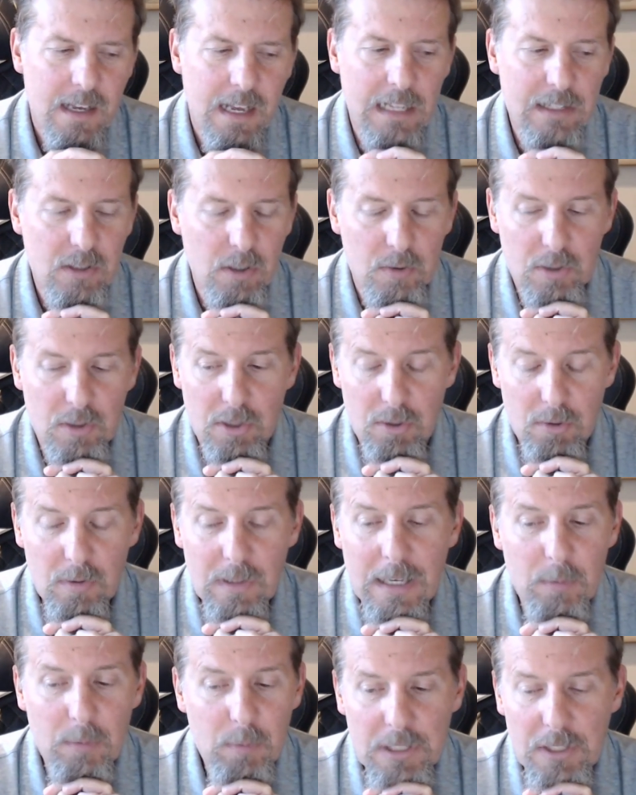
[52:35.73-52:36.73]
And so to do
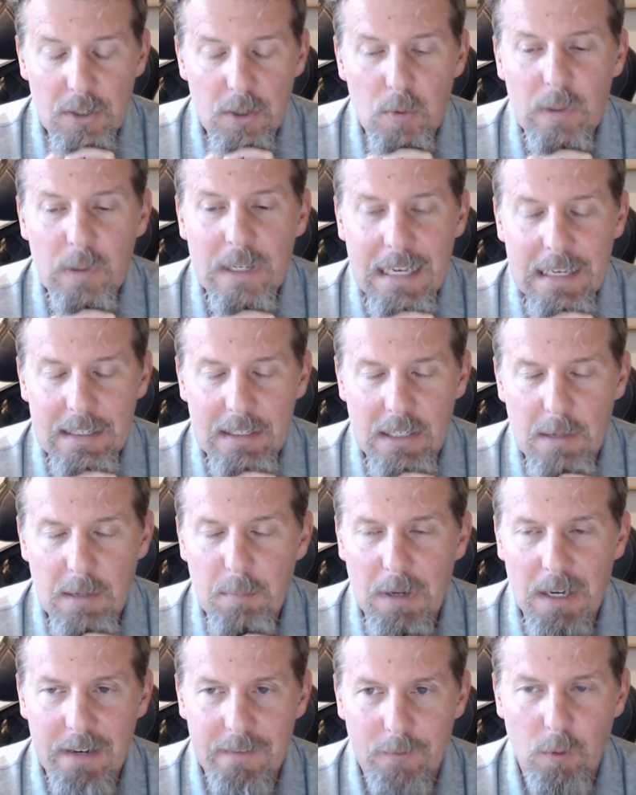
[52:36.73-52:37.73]
that, we knew we had to
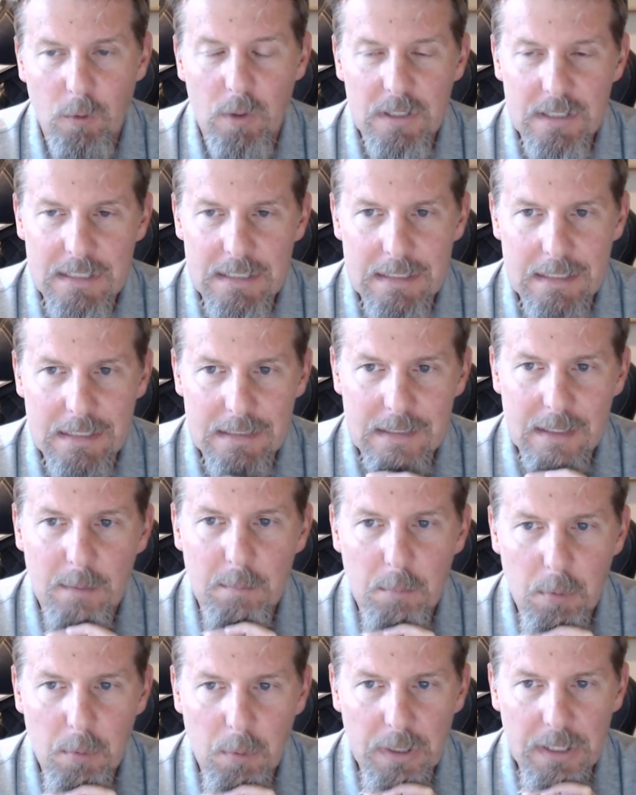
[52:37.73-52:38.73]
combine forces at
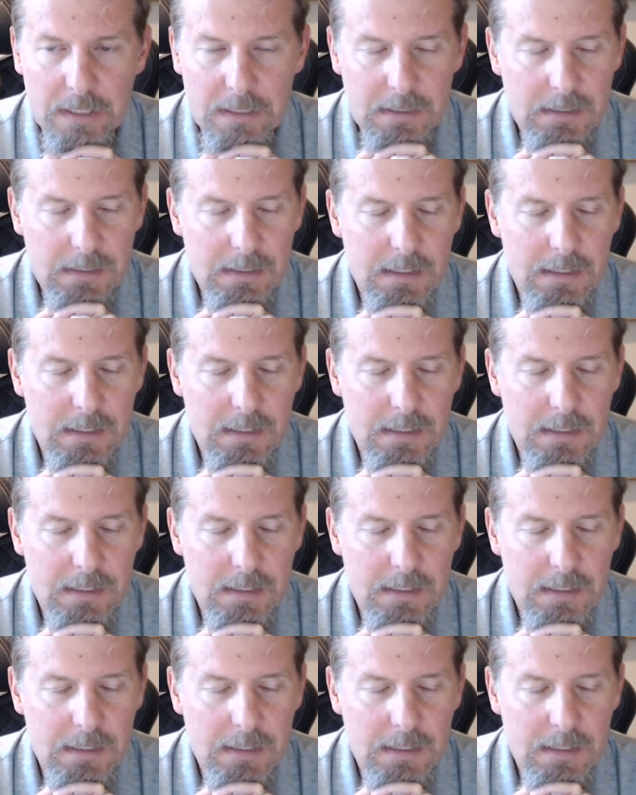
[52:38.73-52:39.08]
some point.